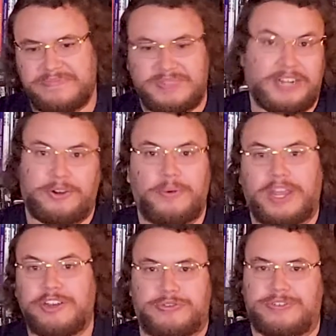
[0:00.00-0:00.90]
I don't know,
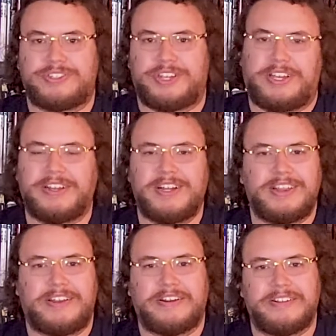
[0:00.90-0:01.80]
interesting.
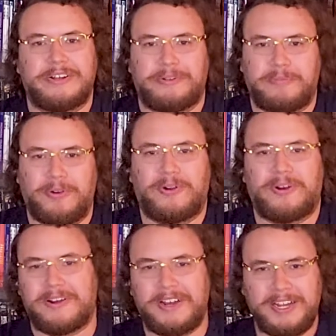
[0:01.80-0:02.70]
They're a little
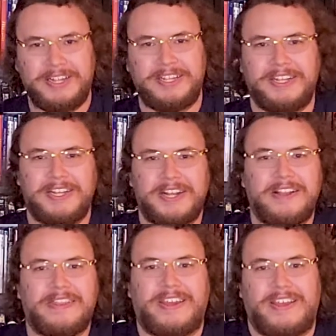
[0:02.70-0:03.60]
more,
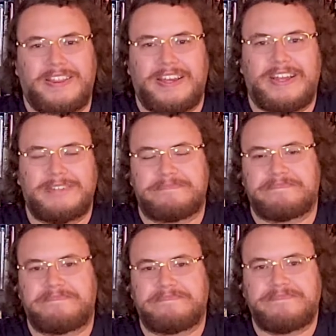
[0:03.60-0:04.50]
they
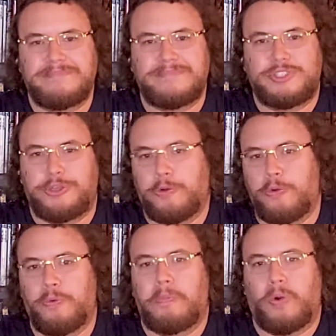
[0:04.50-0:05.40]

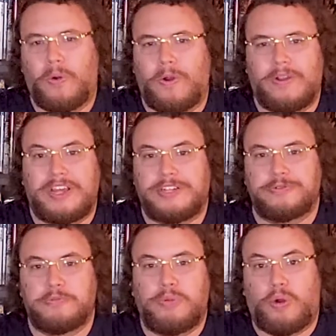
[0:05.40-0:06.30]
do
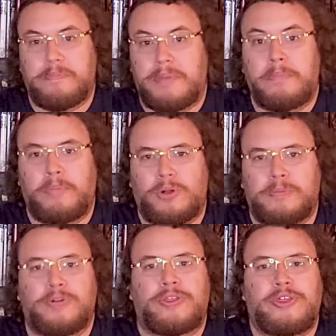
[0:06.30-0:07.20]
more
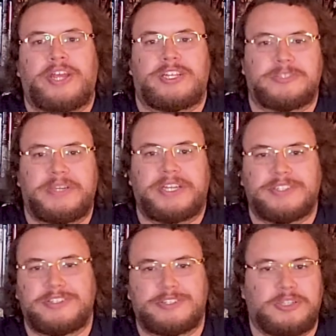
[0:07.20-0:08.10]
memorable things
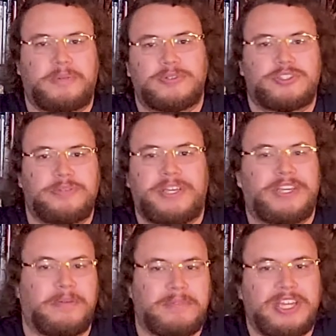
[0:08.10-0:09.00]
because they're supposed to be
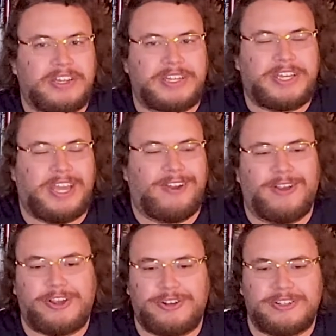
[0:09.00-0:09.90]
comedic
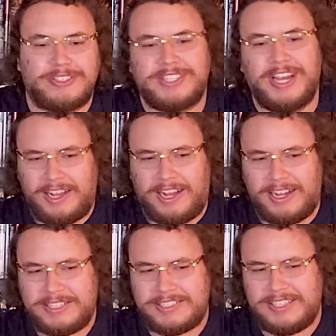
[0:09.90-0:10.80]
characters.
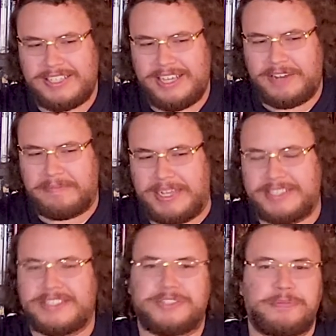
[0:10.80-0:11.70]
Honestly, it
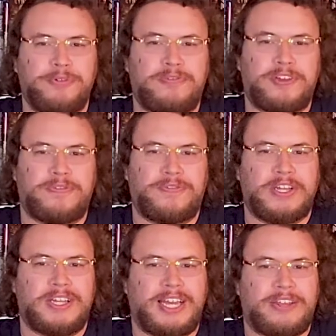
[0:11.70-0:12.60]
makes this movie
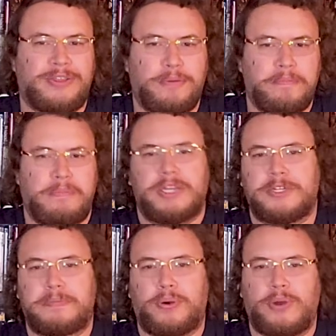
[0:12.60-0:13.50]
feel like the
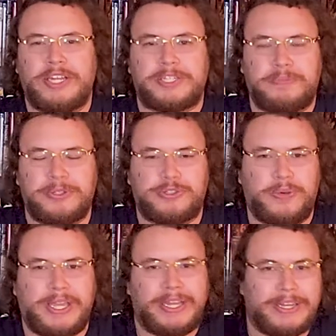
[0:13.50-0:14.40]
midpoint
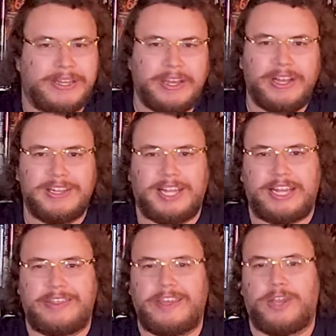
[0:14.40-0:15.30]
between,
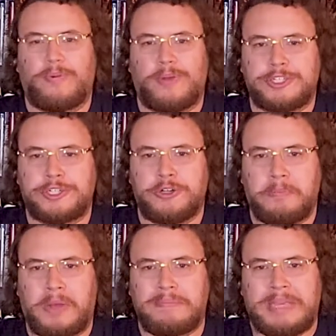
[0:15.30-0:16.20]
like, the original
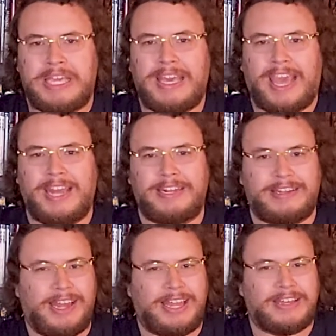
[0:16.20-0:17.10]
Mummy and,
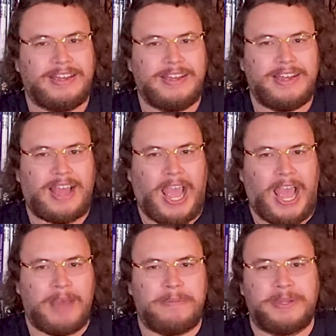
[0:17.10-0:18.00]
like,
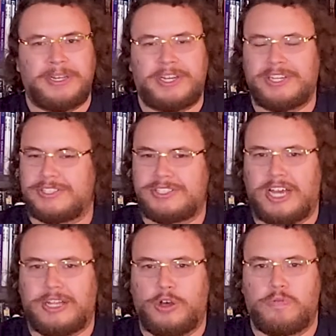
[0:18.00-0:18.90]
Abbott and
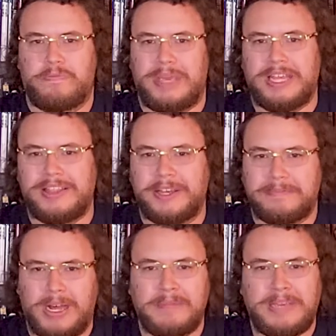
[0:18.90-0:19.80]
Costello Meet the
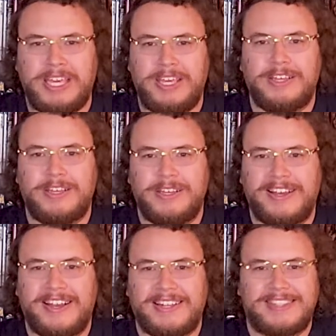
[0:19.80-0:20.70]
Mummy.
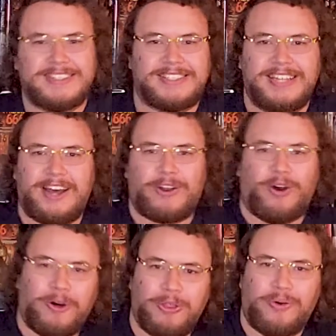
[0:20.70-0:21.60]
Because it's not
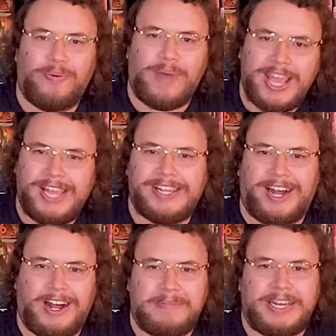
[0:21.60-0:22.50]
all the way
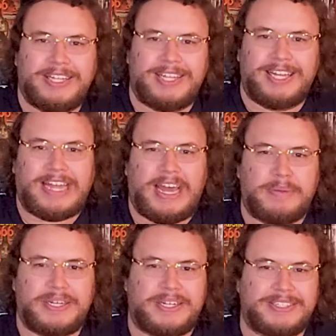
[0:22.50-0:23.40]
comedy like
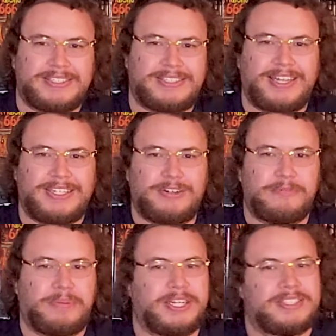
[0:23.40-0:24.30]
Abbott and
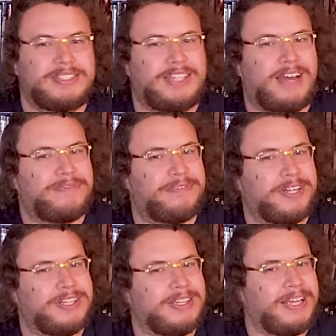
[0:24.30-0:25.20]
Costello, but it's
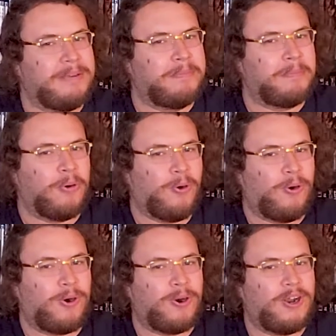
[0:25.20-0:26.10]
definitely
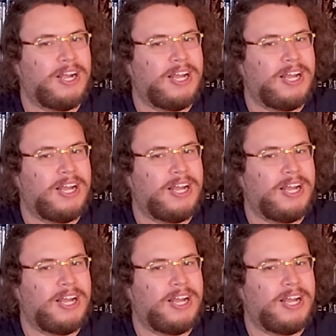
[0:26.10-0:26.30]
more